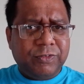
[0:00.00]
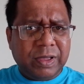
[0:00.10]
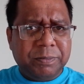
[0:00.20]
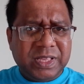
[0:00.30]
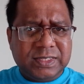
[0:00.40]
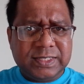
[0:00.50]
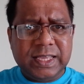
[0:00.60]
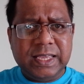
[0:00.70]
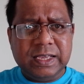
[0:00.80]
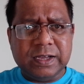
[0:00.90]
We have been
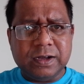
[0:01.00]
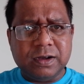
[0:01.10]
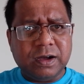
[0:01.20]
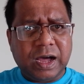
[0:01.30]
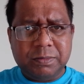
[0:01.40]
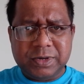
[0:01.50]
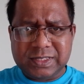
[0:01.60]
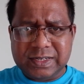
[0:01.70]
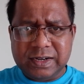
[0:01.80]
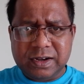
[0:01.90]
seeing
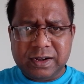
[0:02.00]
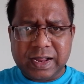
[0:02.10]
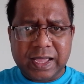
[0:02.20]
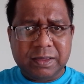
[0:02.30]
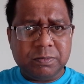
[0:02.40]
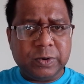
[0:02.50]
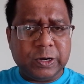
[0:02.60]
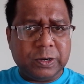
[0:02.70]
unprecedented time.